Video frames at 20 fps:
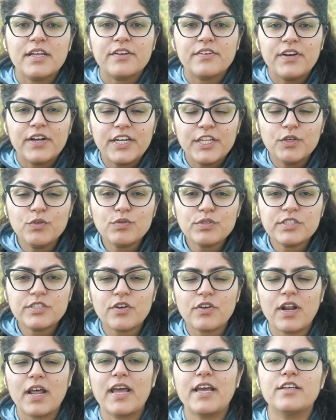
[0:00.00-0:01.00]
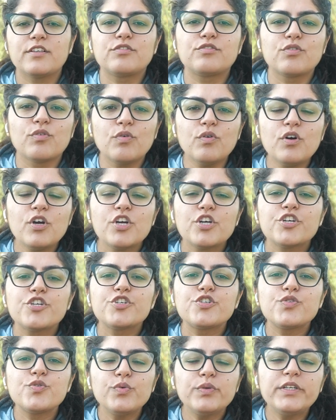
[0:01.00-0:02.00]
Reduce your ISO,
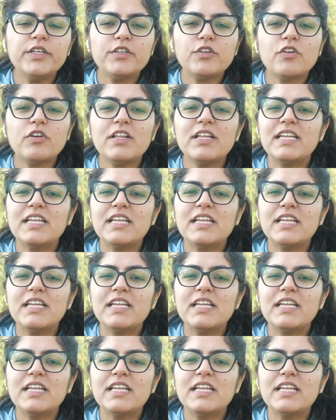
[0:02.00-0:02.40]
shoot it on